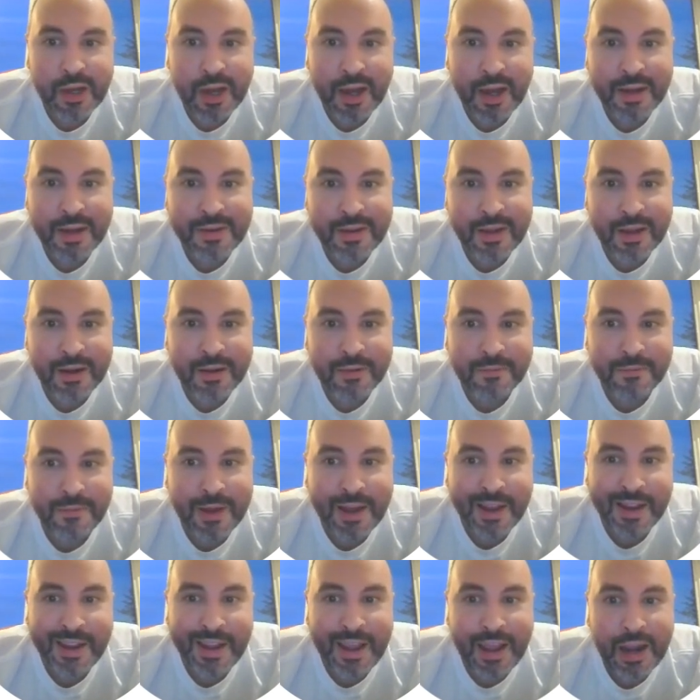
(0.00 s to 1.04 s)

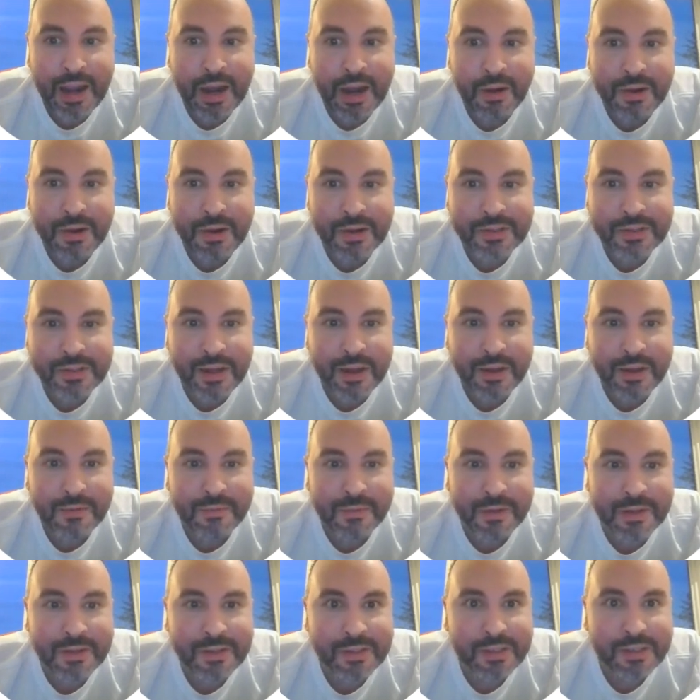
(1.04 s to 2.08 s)
identify areas
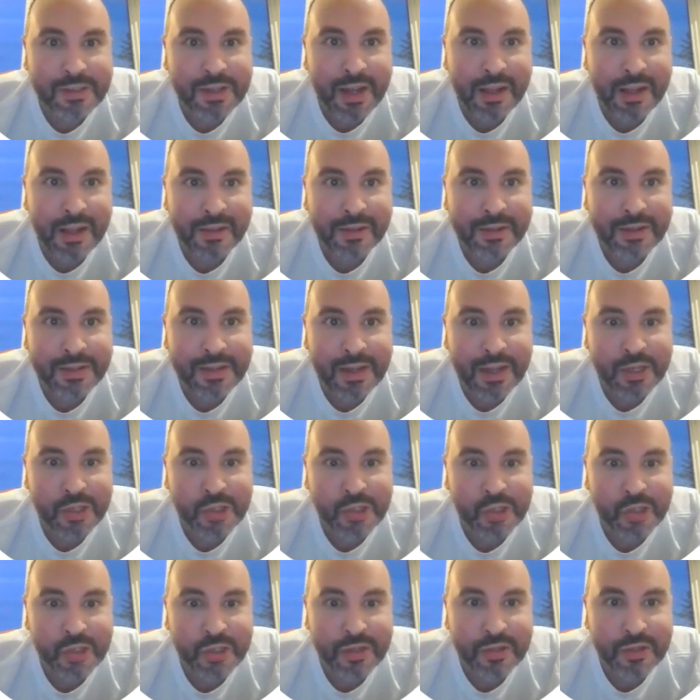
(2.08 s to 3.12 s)
of
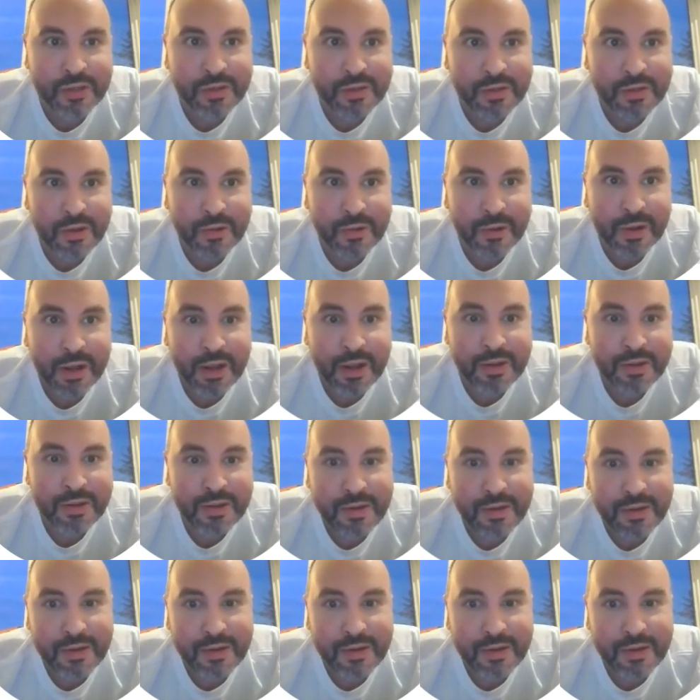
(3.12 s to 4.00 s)
consolidation. Okay.